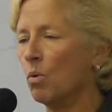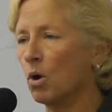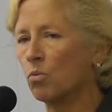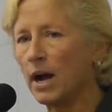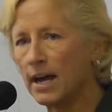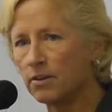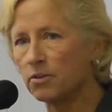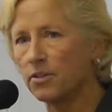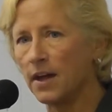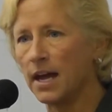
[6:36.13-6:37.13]
Well,
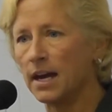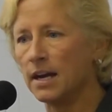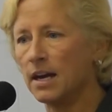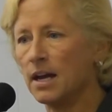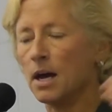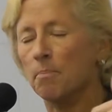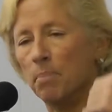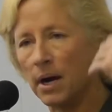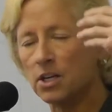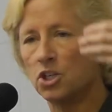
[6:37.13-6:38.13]
rather than
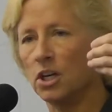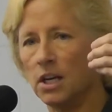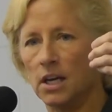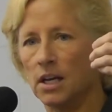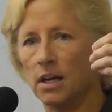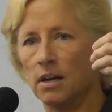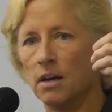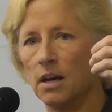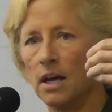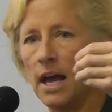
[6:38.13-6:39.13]
budget
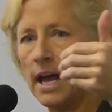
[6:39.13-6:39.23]
in